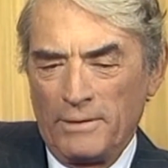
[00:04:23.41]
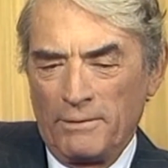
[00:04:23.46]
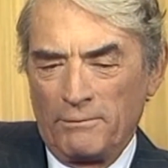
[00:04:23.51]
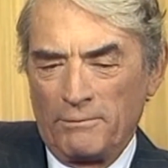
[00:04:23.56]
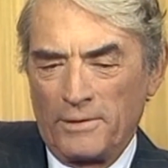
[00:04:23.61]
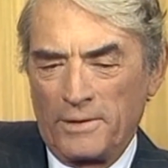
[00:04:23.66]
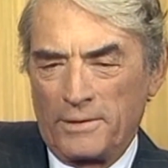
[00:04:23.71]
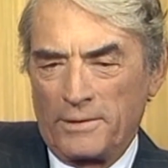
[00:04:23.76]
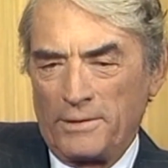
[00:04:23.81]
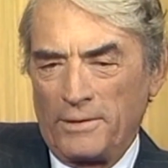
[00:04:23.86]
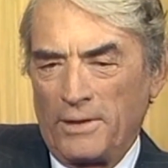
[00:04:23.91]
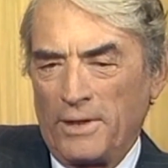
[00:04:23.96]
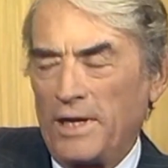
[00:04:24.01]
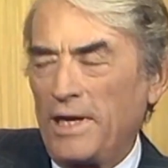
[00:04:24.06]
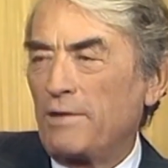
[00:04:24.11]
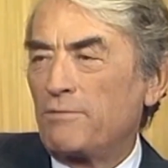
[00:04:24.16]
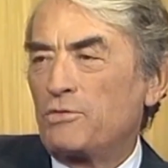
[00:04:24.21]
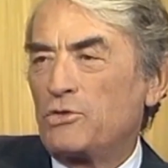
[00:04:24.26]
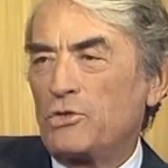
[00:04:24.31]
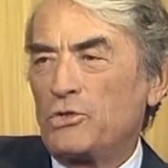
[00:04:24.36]
What you
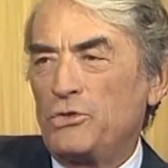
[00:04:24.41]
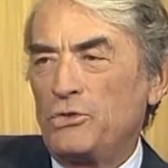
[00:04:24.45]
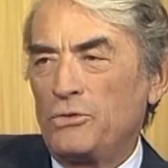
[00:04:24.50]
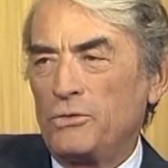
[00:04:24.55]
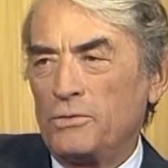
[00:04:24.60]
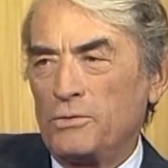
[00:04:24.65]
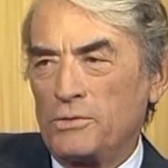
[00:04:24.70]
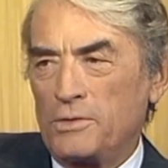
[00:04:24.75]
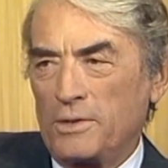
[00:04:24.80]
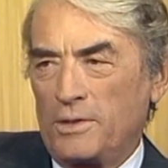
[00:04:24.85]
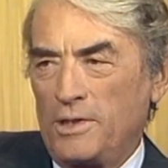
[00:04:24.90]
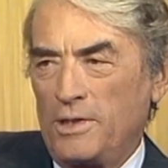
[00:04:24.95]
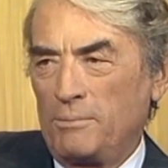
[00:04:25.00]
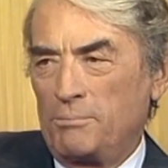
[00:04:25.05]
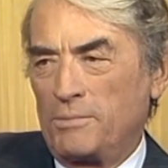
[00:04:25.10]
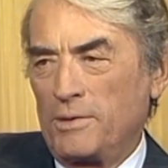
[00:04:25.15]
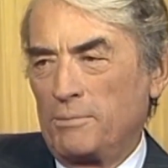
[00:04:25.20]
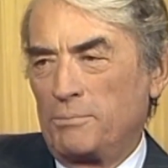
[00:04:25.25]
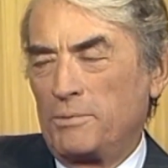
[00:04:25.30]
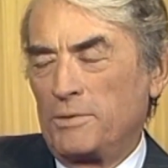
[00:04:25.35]
have to do to
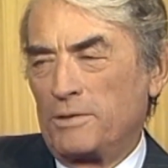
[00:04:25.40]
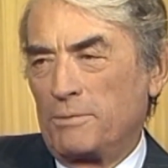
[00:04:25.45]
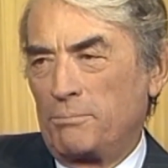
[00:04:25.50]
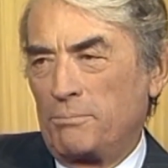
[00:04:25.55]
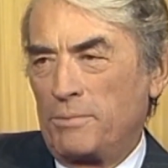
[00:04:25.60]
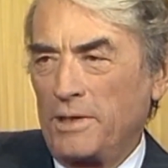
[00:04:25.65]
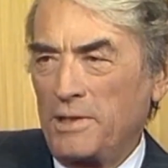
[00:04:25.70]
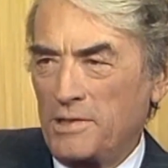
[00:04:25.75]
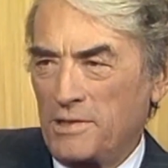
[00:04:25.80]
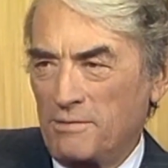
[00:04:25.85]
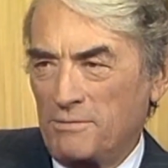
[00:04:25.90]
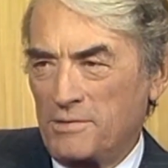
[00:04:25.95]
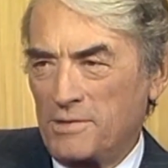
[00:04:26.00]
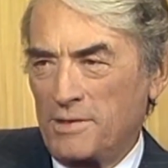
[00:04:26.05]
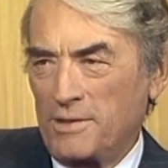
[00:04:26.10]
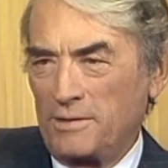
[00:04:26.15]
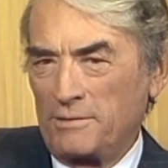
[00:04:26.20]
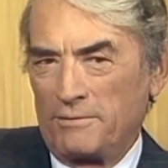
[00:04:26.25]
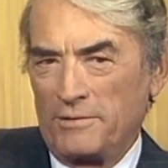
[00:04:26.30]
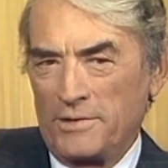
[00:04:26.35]
keep up with the pace of
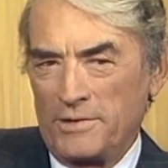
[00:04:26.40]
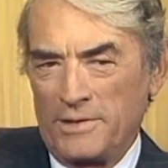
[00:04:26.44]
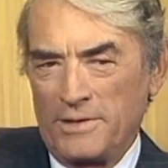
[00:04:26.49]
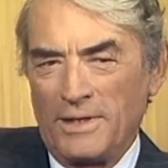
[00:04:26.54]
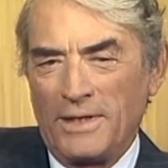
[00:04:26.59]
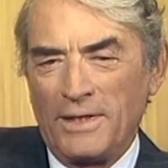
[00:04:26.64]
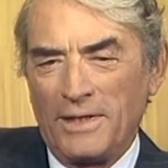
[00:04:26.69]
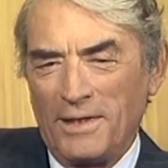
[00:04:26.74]
television